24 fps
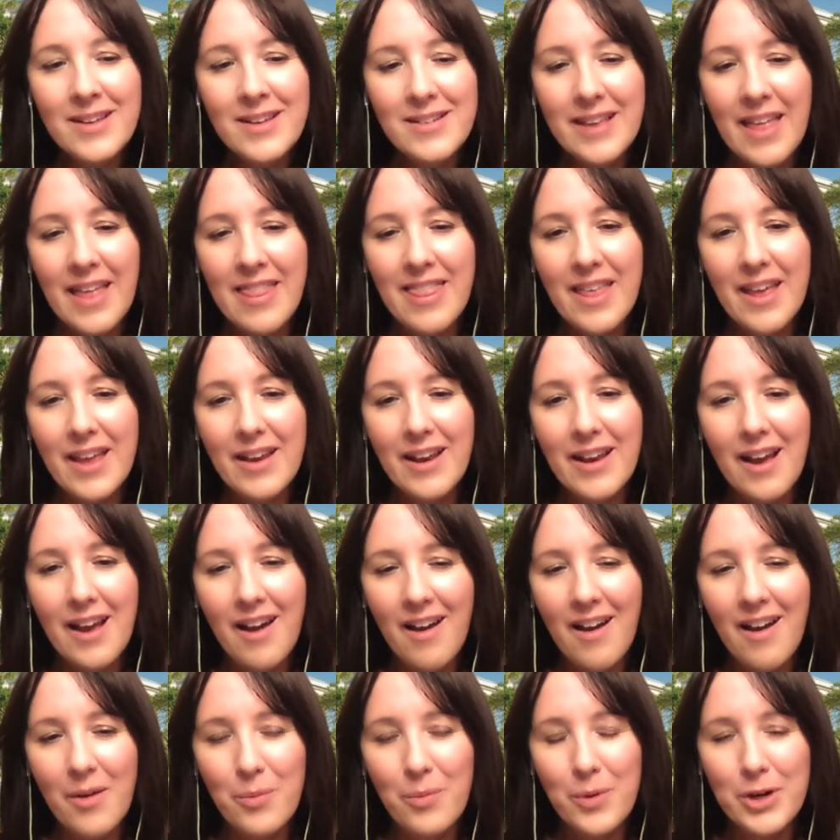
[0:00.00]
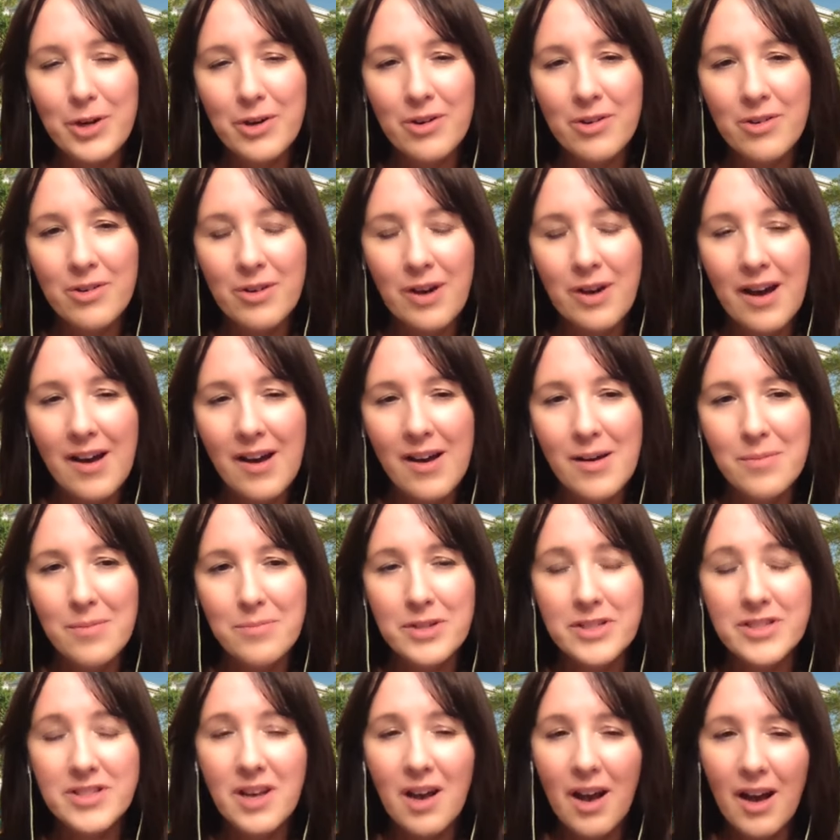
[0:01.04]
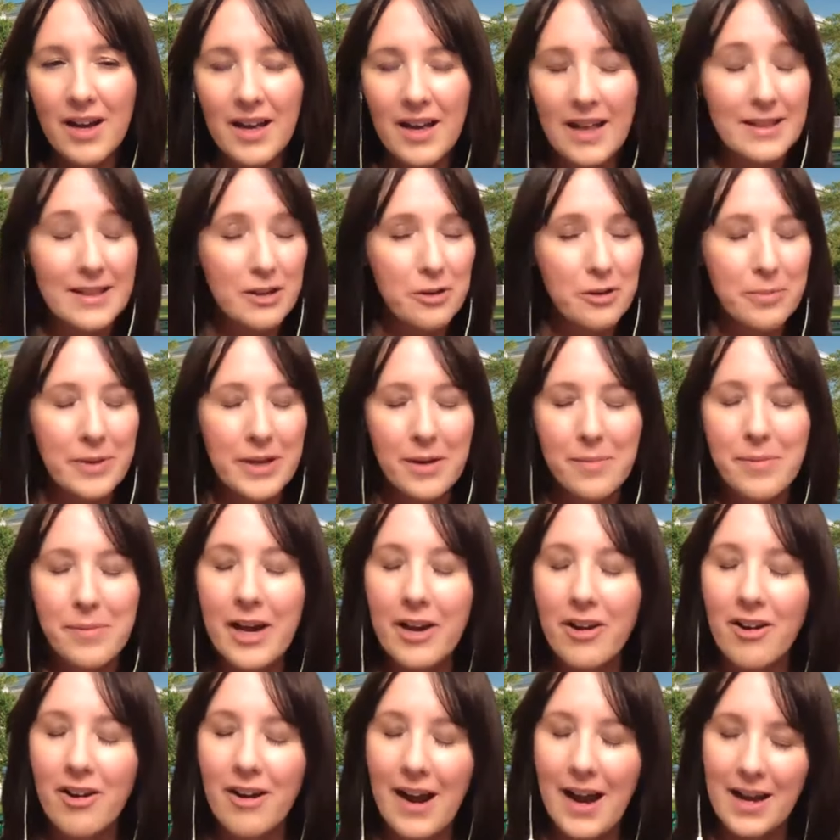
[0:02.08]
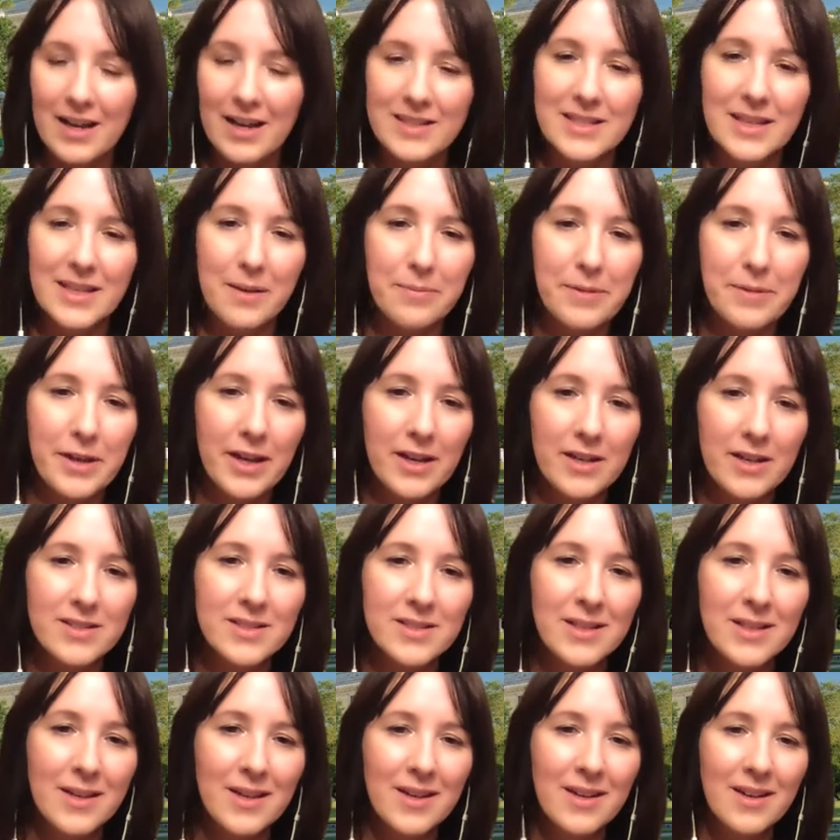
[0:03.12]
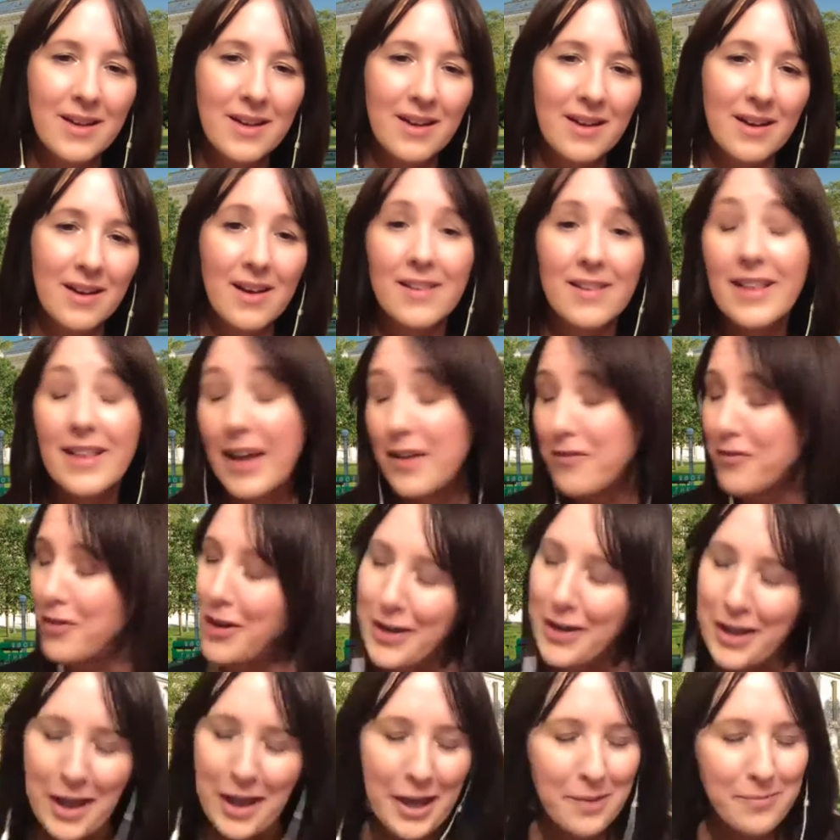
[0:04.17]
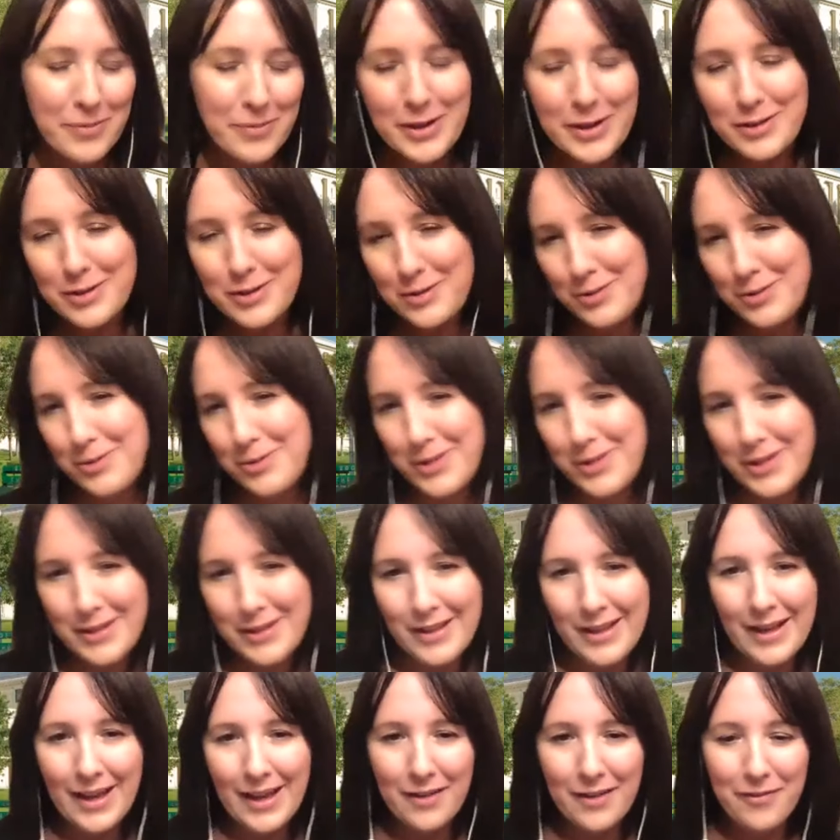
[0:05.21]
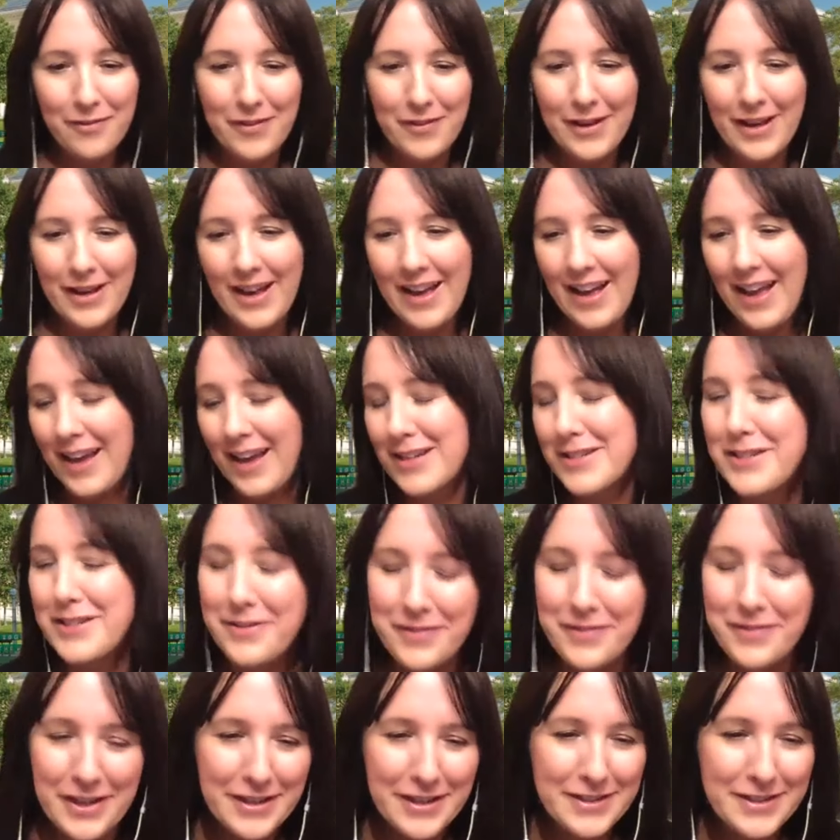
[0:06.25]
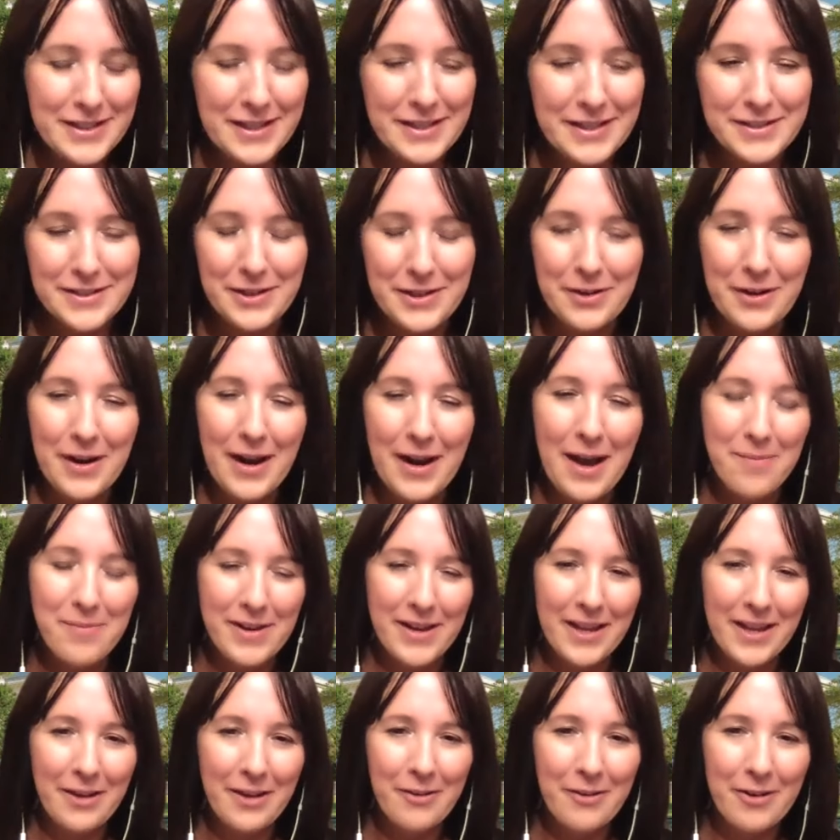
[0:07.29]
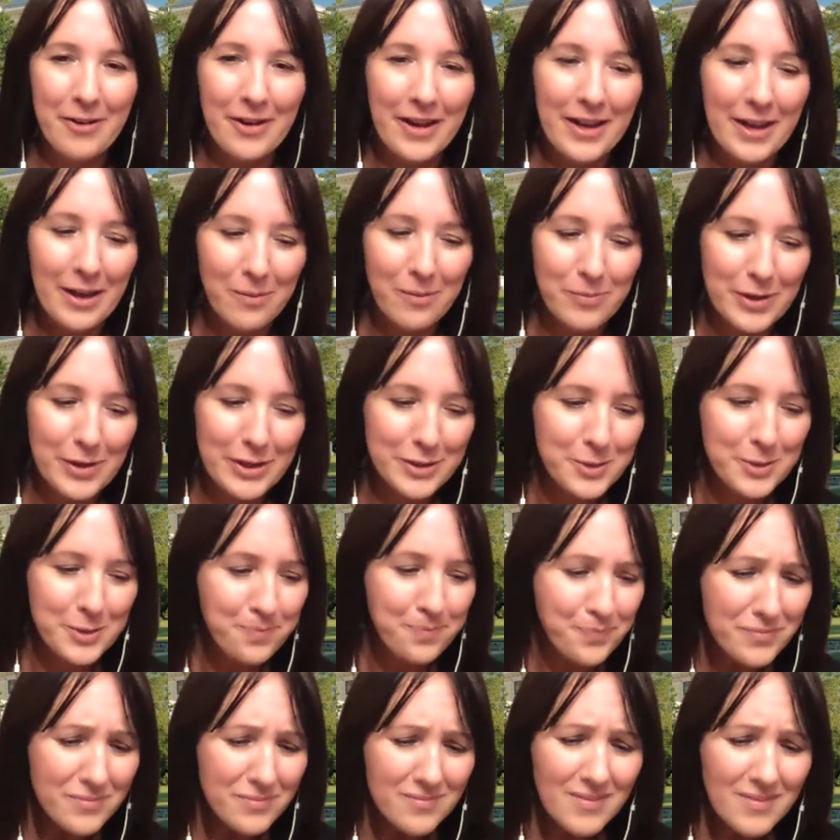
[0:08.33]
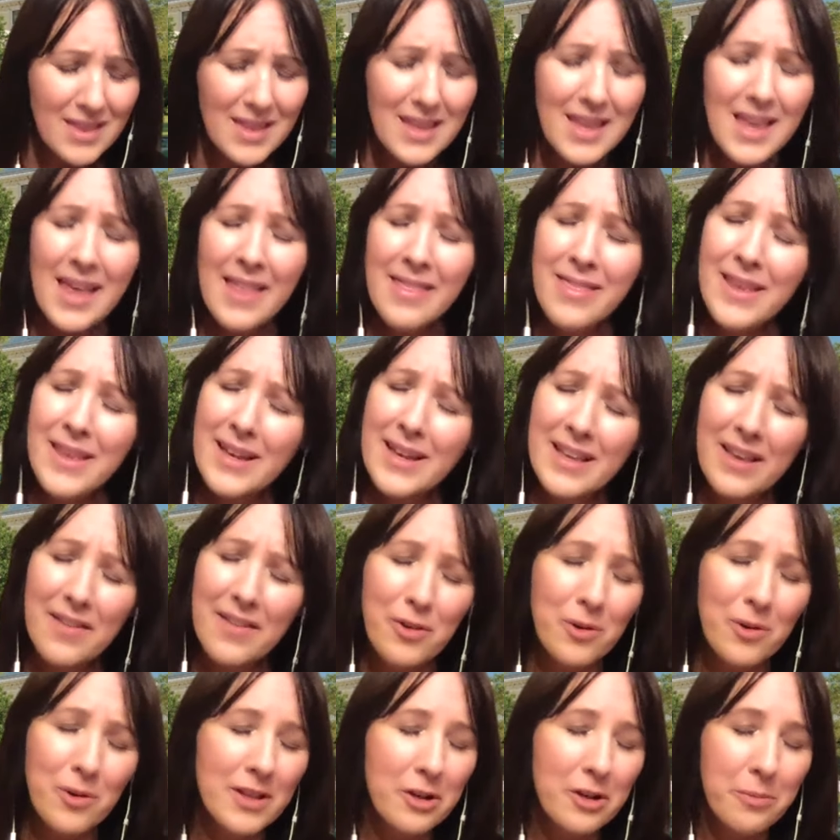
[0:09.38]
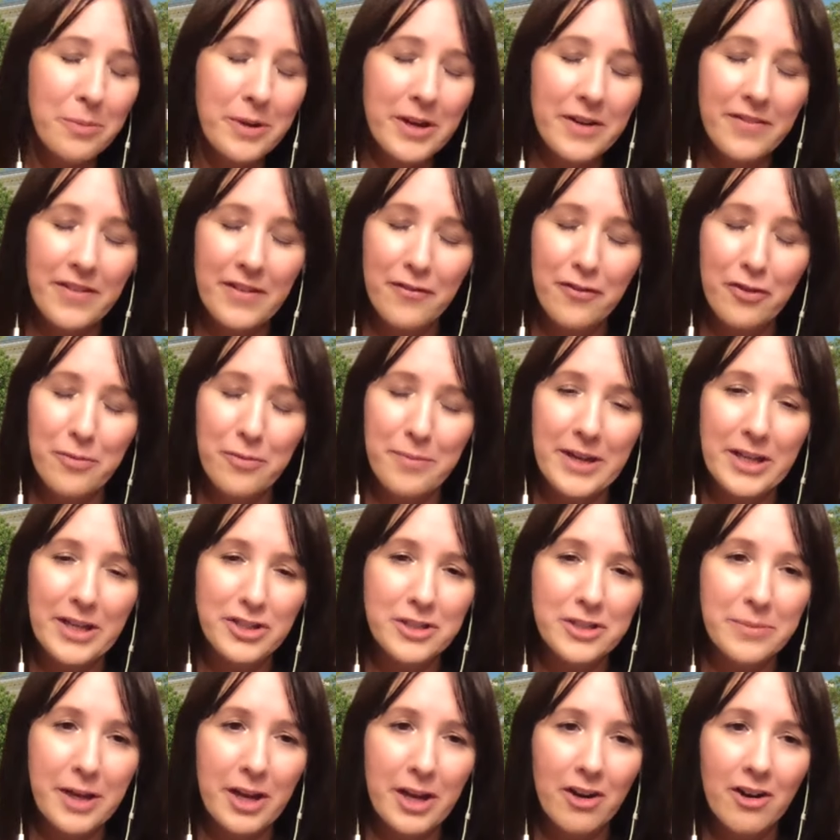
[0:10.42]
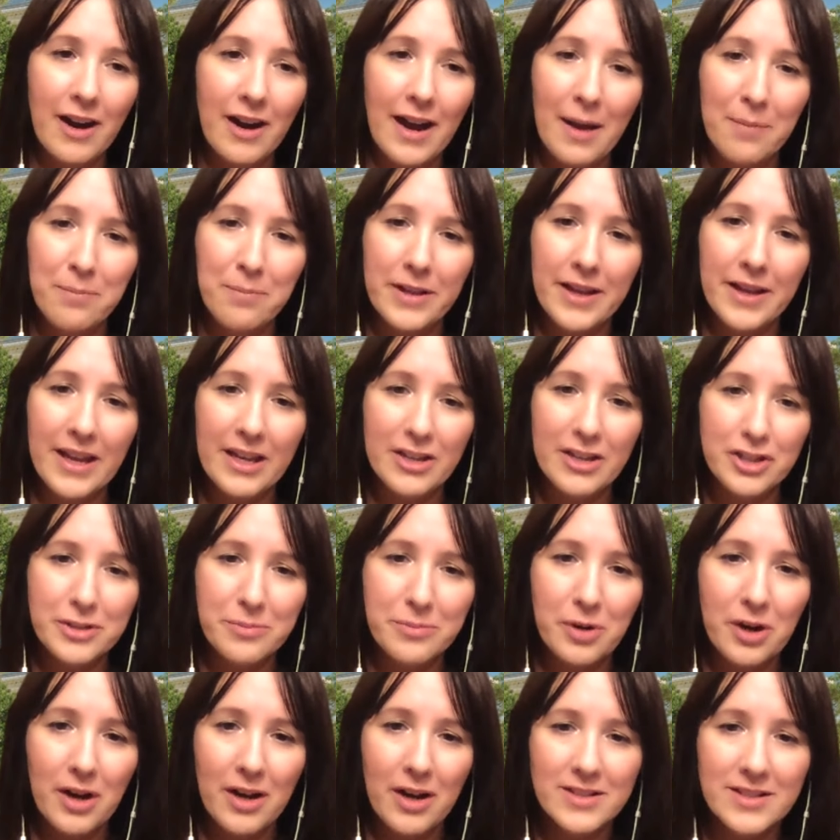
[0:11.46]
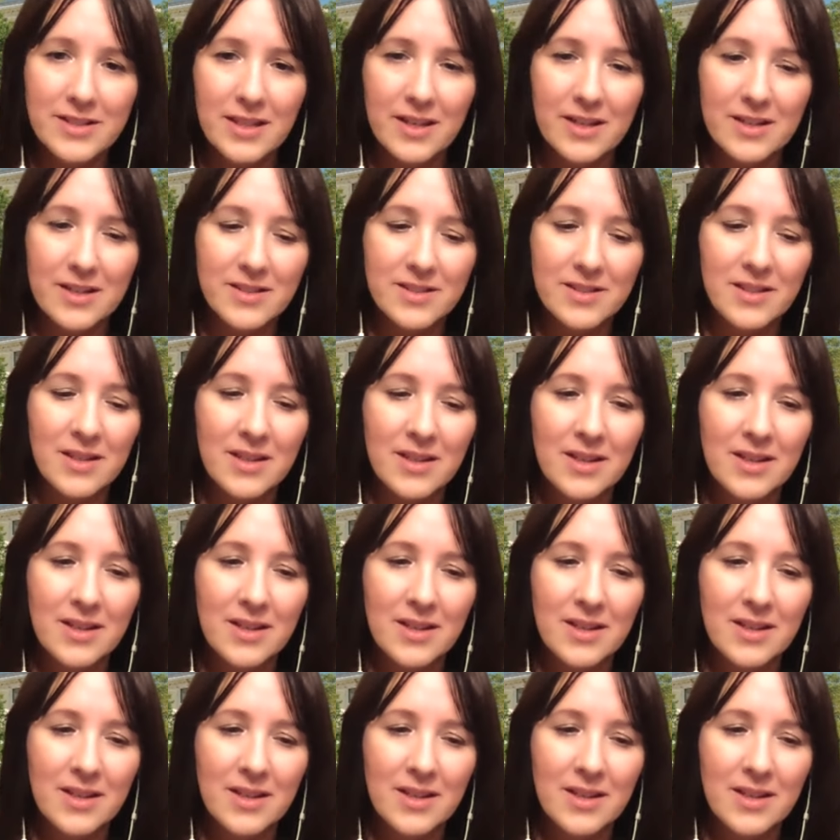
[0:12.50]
And then I will um, talk a little bit about our academics, uh, life on campus, student life, uh, activities, things that are happening here on campus, and then give you a little bit of information about our application process,